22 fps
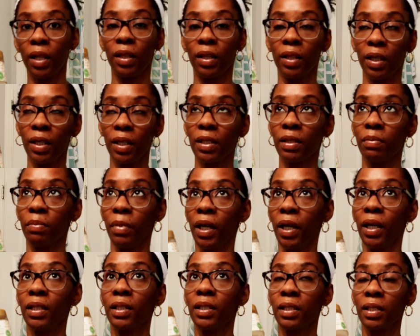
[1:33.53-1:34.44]
This
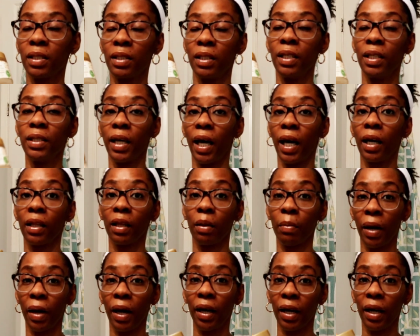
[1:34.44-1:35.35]
makes
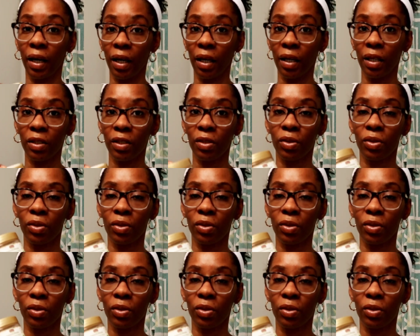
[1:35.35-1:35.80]
detangling my hair